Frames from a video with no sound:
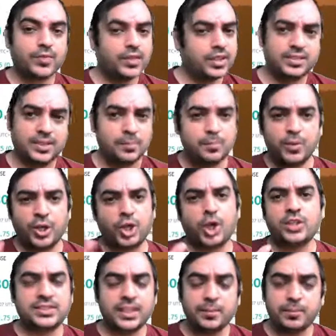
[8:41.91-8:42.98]
Simple
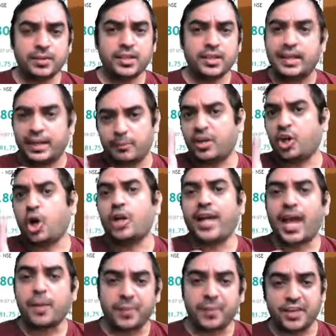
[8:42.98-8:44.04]
concept, may not
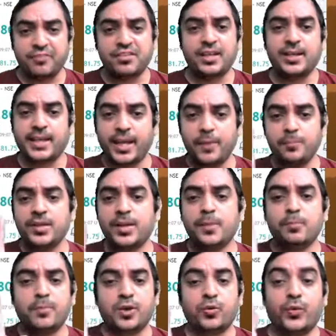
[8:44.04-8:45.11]
happen every time,
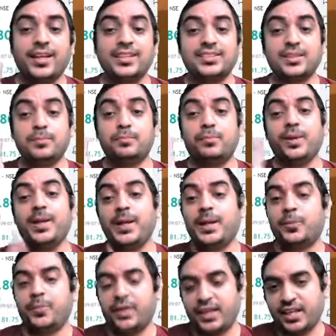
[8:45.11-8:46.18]
but very simple
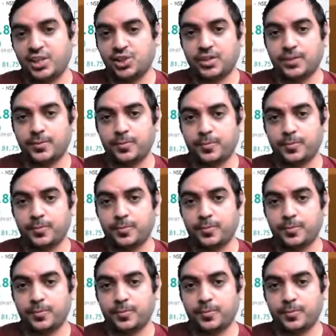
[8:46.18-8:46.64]
interpretation.